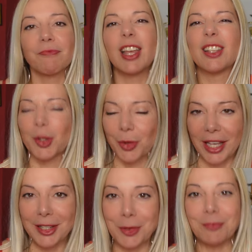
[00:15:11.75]
That's
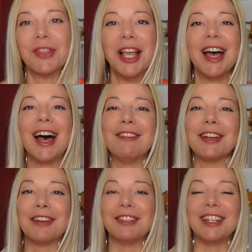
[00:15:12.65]
okay too. Have
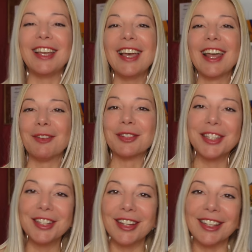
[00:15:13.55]
a lovely day, and I will
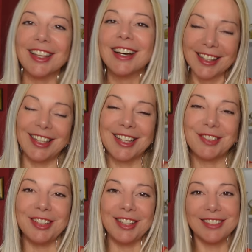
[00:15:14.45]
see you in the
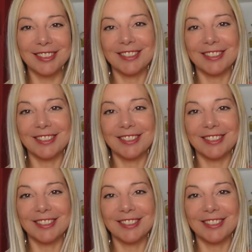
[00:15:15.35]
next video.